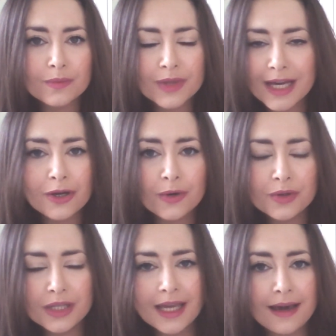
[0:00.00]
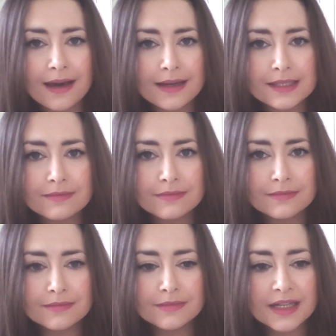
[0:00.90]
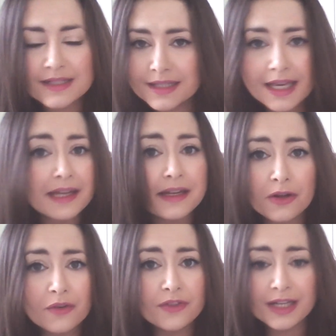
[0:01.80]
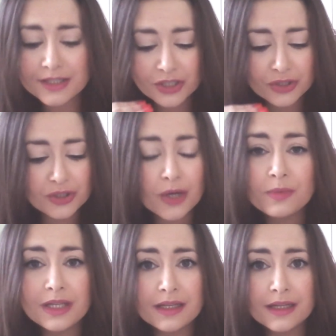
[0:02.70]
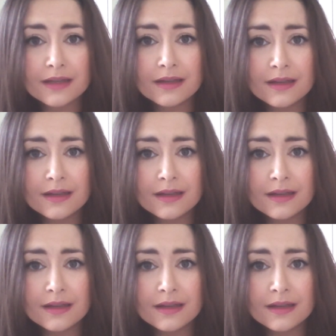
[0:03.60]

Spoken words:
that goal that you had is getting it off the list. You don't need it.